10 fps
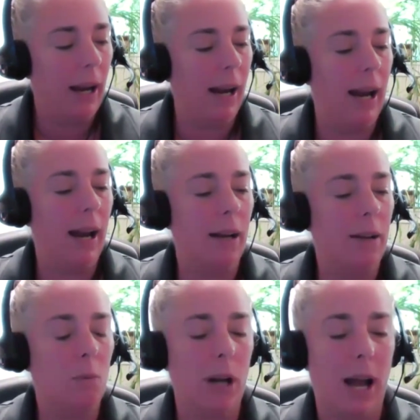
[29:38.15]

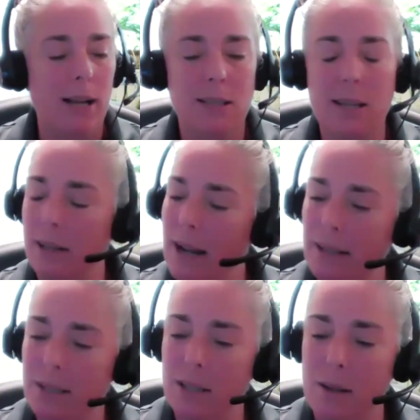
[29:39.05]
And when I stand
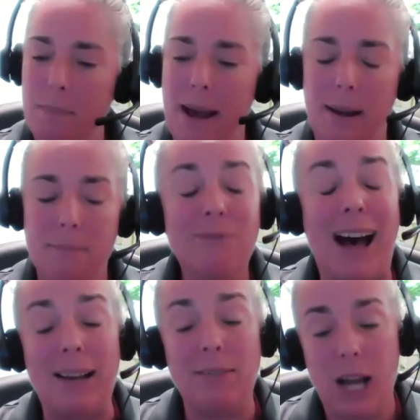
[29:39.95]
next to the bed, I'm
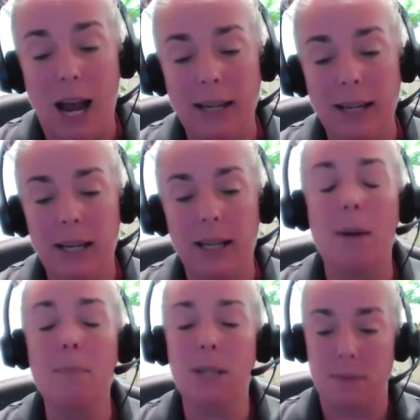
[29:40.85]
5'9", it
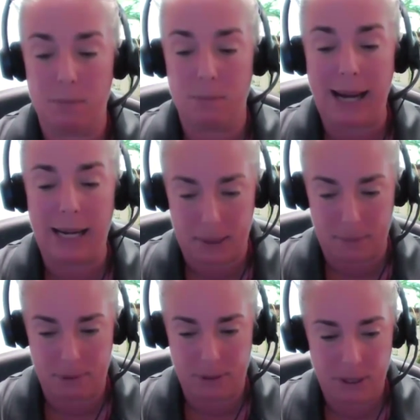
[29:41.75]
comes up to my
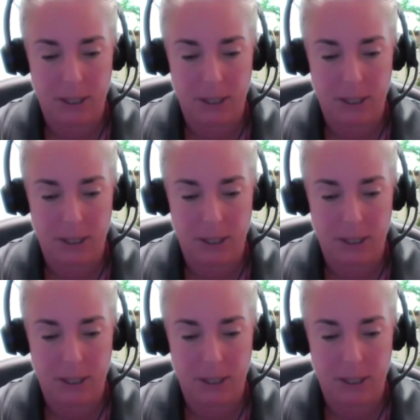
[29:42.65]
hip.